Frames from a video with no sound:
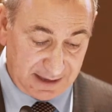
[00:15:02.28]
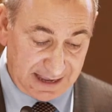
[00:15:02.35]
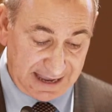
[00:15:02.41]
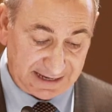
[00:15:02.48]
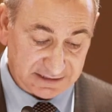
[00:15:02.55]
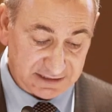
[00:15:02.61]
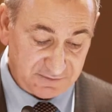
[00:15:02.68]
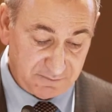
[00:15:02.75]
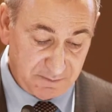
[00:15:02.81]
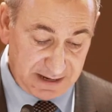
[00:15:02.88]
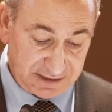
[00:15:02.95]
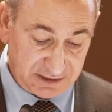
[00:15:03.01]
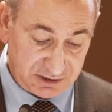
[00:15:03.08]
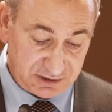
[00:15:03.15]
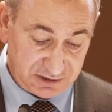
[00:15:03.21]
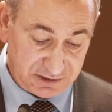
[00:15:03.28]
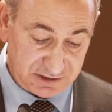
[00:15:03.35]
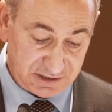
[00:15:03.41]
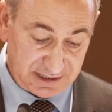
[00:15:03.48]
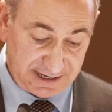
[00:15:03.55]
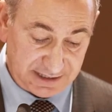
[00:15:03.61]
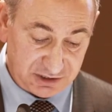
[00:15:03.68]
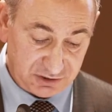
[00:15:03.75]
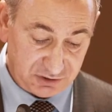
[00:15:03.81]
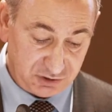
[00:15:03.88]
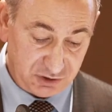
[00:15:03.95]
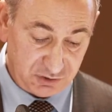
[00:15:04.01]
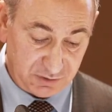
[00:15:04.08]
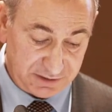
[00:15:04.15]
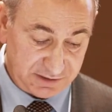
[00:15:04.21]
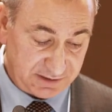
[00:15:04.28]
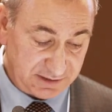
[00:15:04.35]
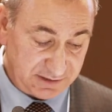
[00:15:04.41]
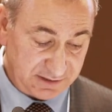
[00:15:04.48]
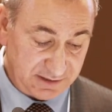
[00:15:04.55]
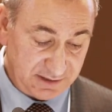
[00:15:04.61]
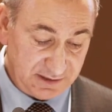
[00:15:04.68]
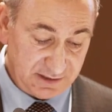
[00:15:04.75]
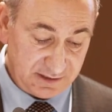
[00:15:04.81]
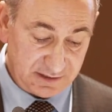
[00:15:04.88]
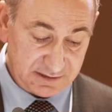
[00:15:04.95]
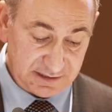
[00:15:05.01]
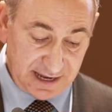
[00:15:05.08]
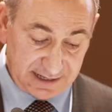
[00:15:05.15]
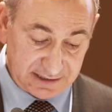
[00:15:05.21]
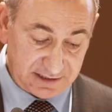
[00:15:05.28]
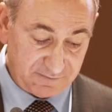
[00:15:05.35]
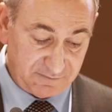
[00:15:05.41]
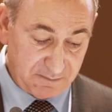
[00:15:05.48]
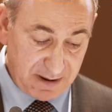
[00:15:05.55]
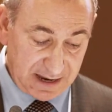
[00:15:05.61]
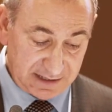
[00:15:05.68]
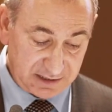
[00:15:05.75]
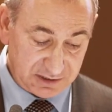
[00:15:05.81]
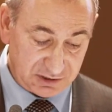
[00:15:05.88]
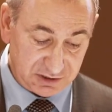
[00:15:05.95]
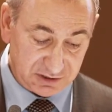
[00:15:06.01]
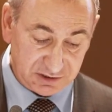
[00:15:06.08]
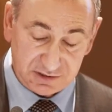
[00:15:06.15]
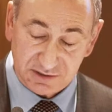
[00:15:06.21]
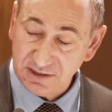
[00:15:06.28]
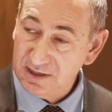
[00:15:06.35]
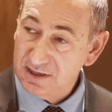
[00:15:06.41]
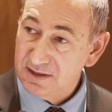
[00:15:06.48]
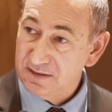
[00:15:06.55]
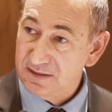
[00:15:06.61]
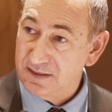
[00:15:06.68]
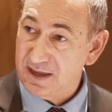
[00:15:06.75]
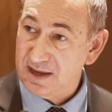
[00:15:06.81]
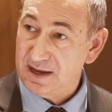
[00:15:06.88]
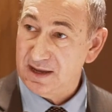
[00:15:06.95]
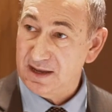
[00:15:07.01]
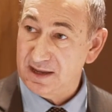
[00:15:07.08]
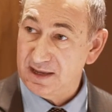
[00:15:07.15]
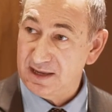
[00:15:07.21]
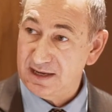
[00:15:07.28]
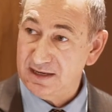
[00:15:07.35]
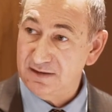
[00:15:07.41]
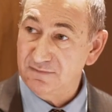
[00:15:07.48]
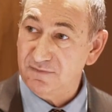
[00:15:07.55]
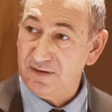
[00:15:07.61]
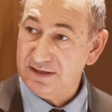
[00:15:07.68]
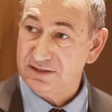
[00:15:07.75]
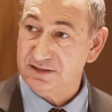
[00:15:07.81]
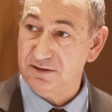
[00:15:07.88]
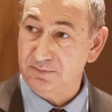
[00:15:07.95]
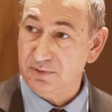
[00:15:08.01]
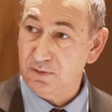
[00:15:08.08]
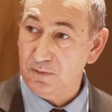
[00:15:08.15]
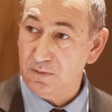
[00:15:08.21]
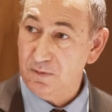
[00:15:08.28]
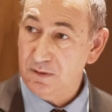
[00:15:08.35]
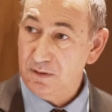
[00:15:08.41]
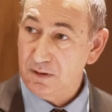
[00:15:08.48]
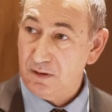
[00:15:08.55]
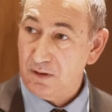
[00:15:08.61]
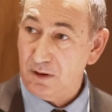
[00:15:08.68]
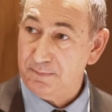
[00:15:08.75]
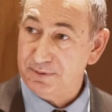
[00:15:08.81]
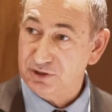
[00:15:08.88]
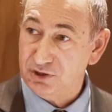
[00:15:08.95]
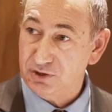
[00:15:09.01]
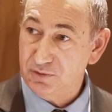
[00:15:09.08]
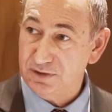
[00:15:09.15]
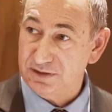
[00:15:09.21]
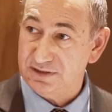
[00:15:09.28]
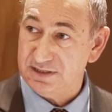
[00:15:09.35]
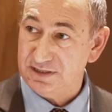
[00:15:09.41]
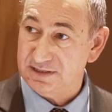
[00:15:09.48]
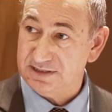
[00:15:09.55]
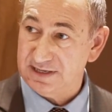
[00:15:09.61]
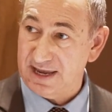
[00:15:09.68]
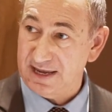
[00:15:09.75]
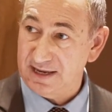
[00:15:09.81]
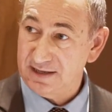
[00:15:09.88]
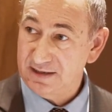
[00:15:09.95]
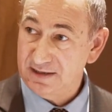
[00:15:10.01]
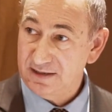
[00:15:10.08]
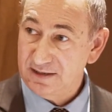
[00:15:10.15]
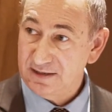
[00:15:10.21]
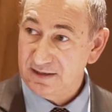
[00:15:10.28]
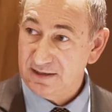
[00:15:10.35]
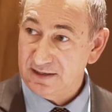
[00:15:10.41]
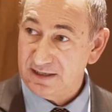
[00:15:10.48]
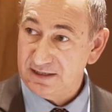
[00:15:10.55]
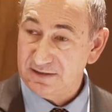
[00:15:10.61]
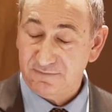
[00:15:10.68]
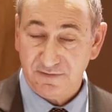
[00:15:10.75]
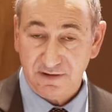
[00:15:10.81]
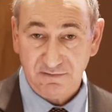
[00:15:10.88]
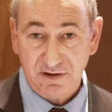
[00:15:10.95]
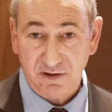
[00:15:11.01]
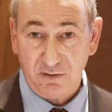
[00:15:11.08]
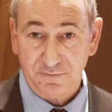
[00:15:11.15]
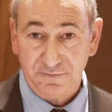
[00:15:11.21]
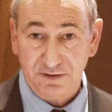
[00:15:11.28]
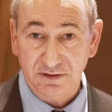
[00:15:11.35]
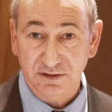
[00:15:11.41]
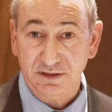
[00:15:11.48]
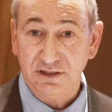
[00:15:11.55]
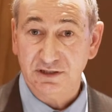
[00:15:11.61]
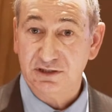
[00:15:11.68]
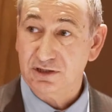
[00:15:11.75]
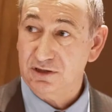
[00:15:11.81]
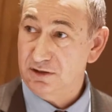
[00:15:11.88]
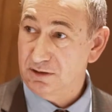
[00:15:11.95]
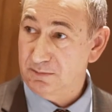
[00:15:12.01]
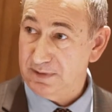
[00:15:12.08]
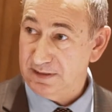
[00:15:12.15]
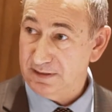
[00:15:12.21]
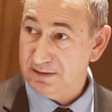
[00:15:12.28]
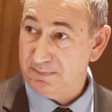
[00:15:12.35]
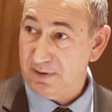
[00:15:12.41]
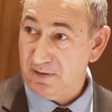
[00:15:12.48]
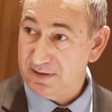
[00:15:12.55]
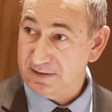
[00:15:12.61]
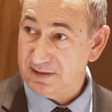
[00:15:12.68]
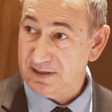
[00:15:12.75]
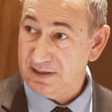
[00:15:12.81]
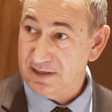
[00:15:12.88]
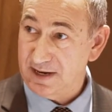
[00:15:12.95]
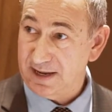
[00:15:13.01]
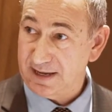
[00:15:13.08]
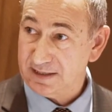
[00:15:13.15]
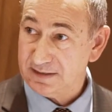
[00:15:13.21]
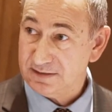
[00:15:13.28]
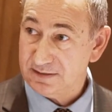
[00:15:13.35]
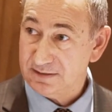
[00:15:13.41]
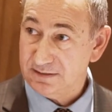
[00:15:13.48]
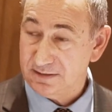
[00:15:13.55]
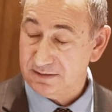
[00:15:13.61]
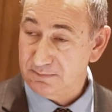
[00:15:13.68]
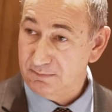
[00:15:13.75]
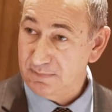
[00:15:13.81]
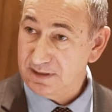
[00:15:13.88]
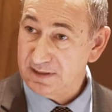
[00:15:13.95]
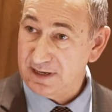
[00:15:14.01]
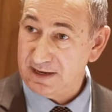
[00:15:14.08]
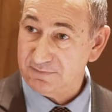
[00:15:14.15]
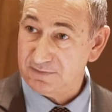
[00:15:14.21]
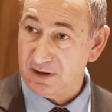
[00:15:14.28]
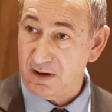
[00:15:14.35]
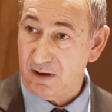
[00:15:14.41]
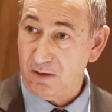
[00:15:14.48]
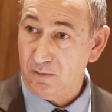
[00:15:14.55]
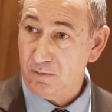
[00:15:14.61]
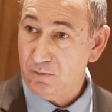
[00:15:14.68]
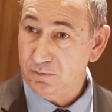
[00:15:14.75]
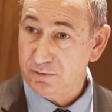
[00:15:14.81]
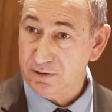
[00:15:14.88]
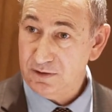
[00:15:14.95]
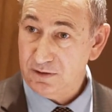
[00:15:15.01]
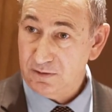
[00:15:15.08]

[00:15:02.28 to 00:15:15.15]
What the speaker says: active managers' selection choices, because active managers, their investable opportunity set is very often determined by the index. Doesn't mean they have to hold